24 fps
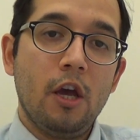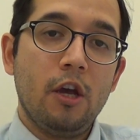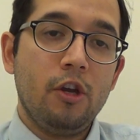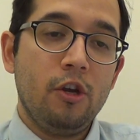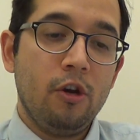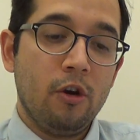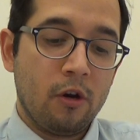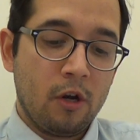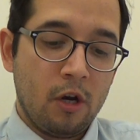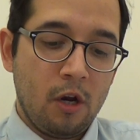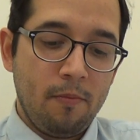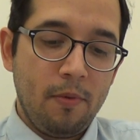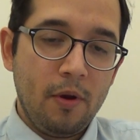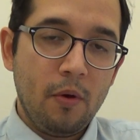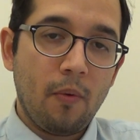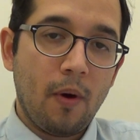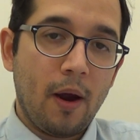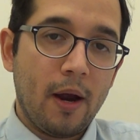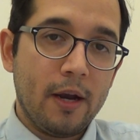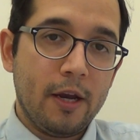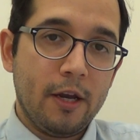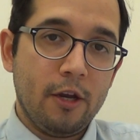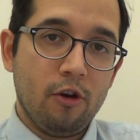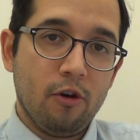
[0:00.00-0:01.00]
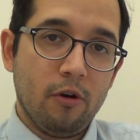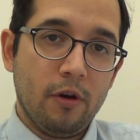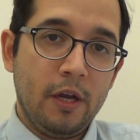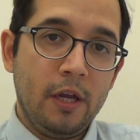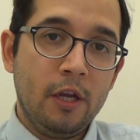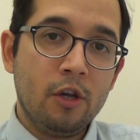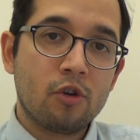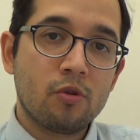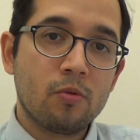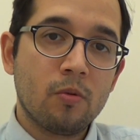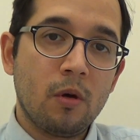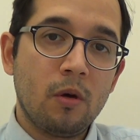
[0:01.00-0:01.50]
You're going to be writing your
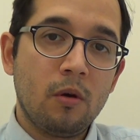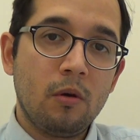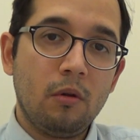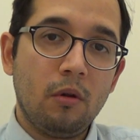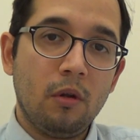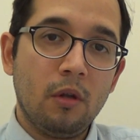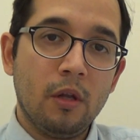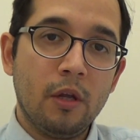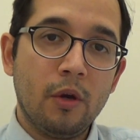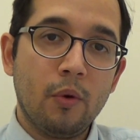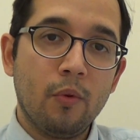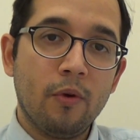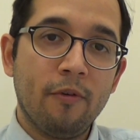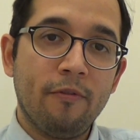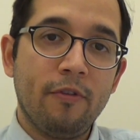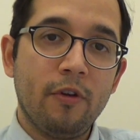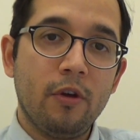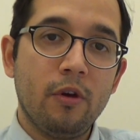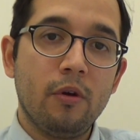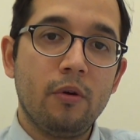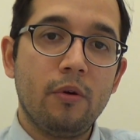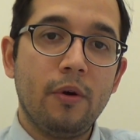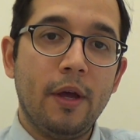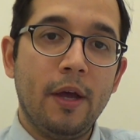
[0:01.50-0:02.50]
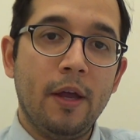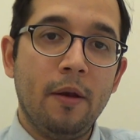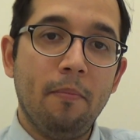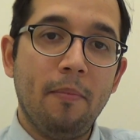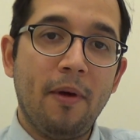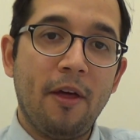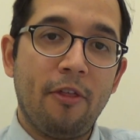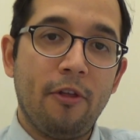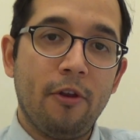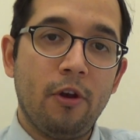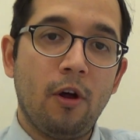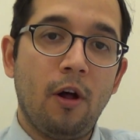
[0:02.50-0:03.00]
intro, lit review, and
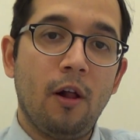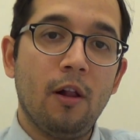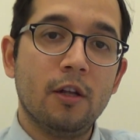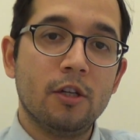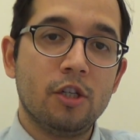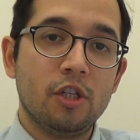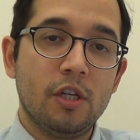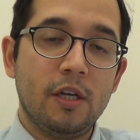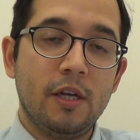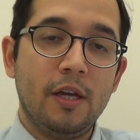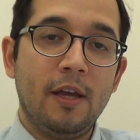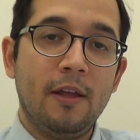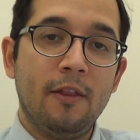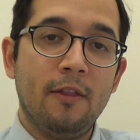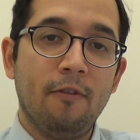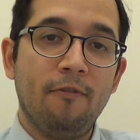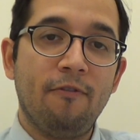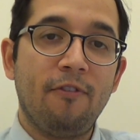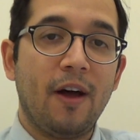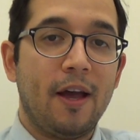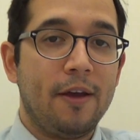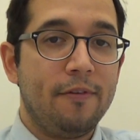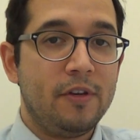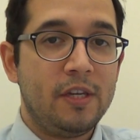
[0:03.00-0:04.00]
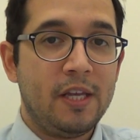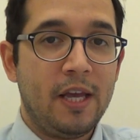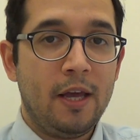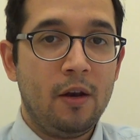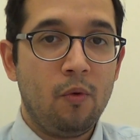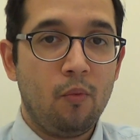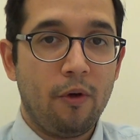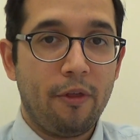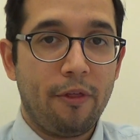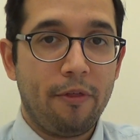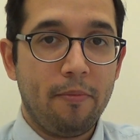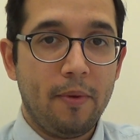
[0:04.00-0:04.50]
methodology in
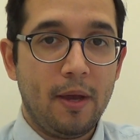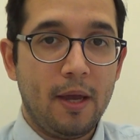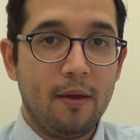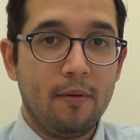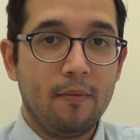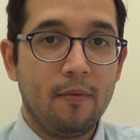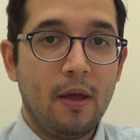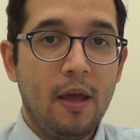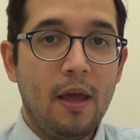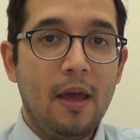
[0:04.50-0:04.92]
510 with me.